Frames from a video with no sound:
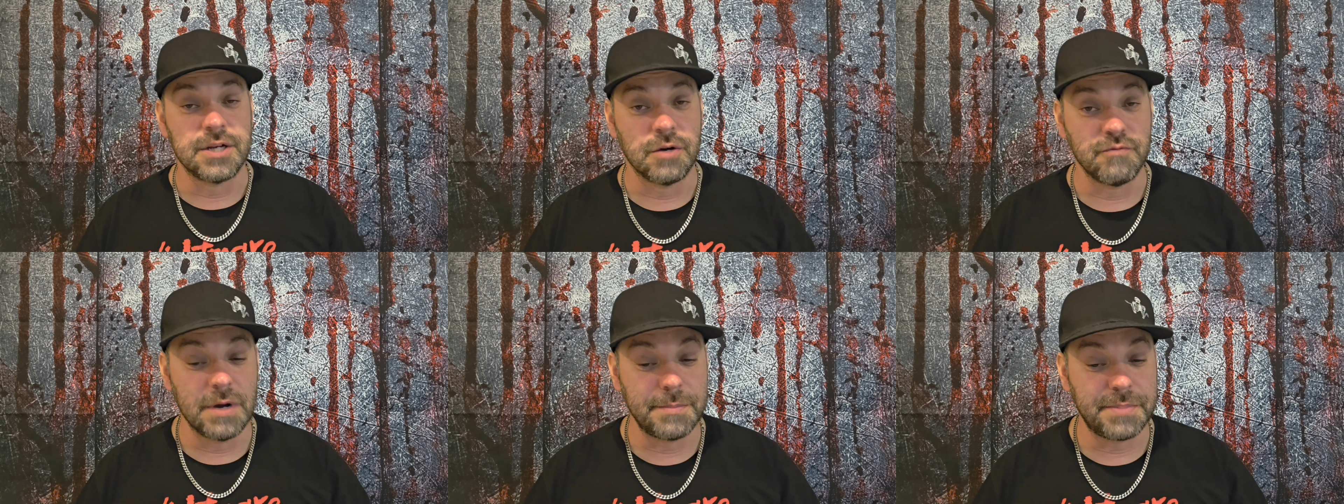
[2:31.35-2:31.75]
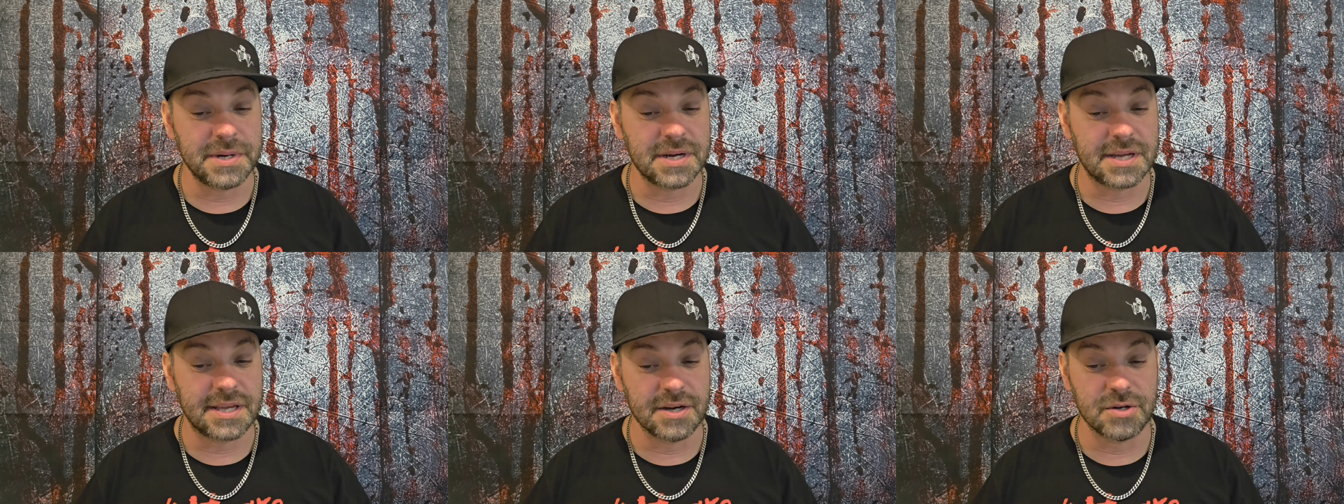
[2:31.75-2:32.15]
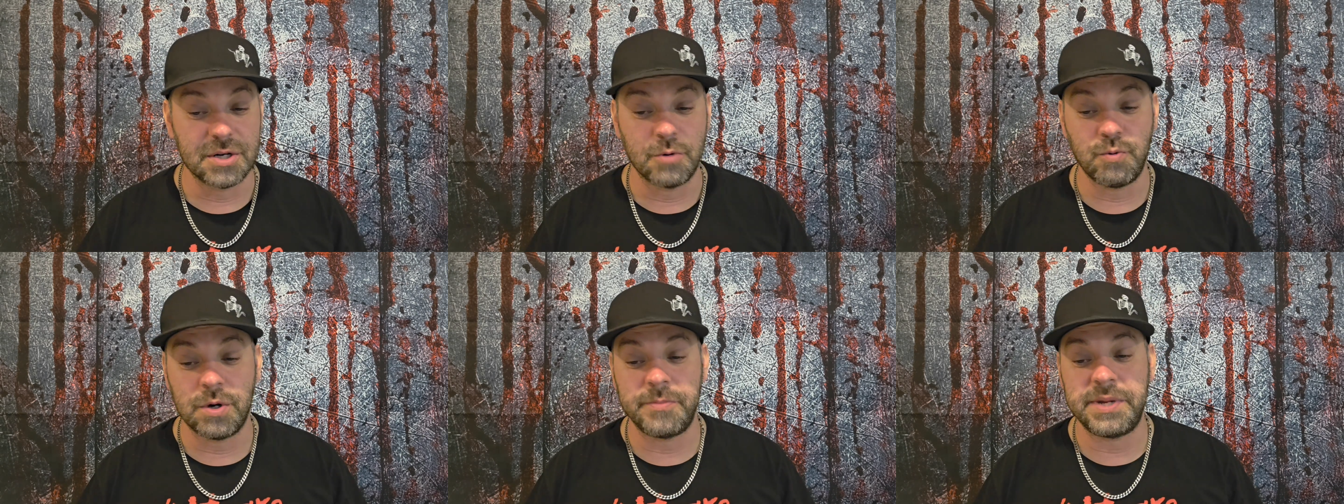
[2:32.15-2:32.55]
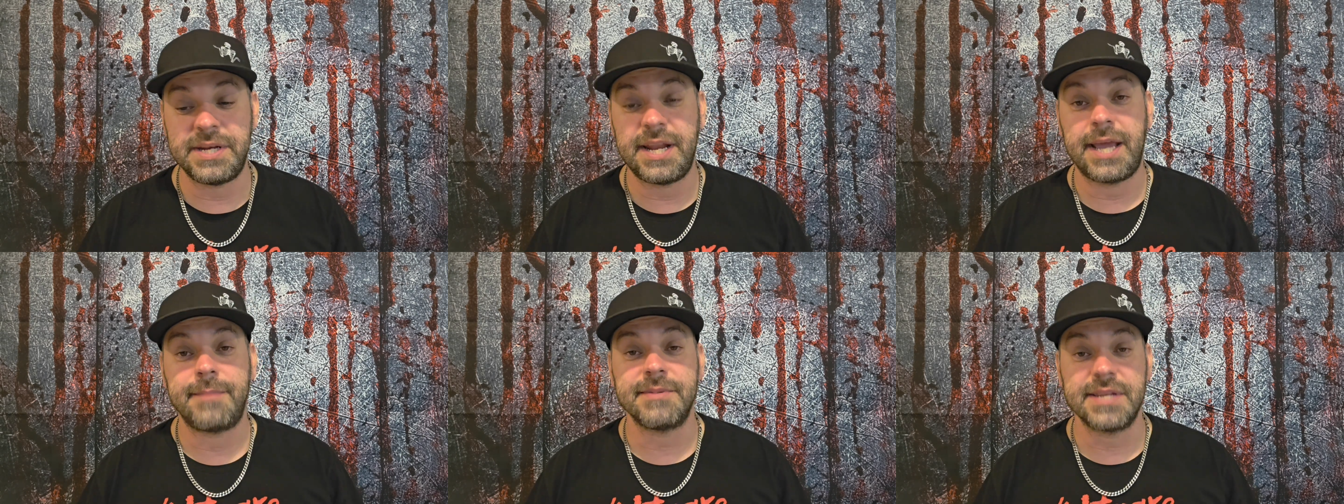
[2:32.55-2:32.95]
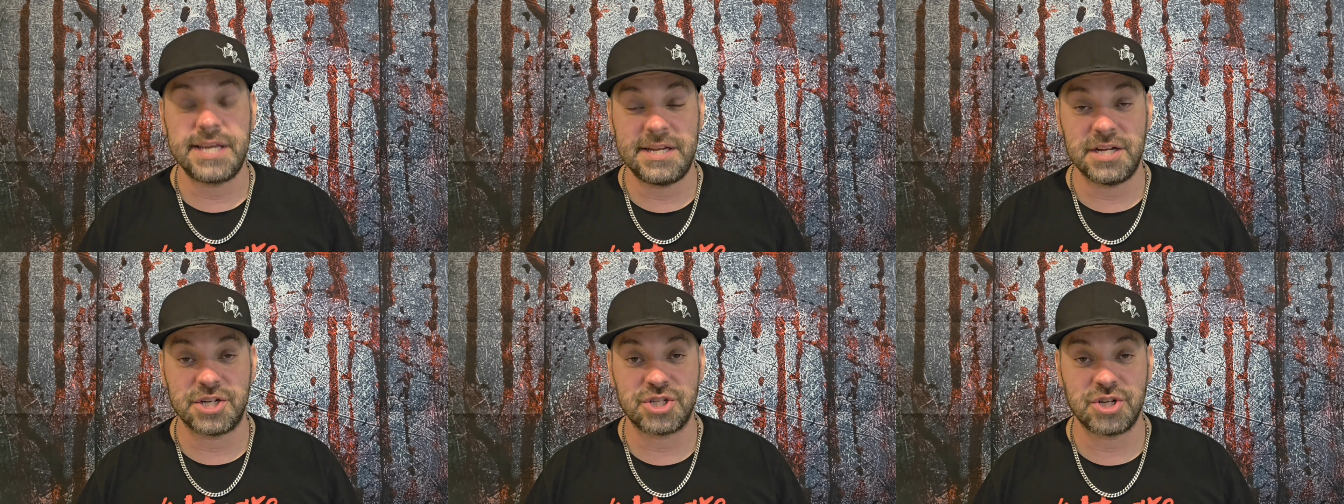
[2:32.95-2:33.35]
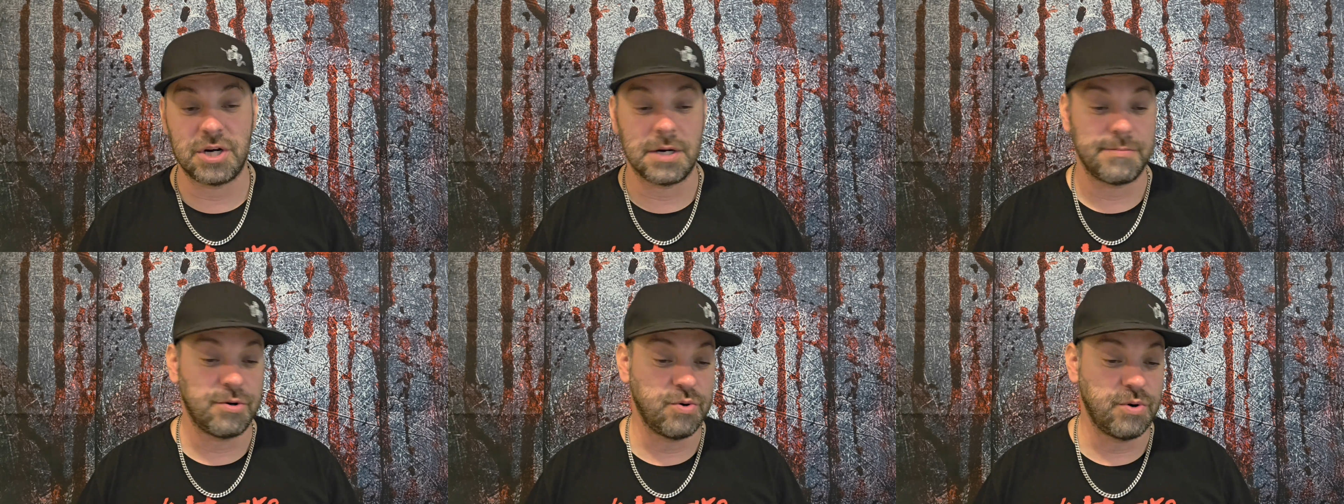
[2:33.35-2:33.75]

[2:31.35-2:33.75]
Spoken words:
the Ripper killed a woman named Lena Sharp,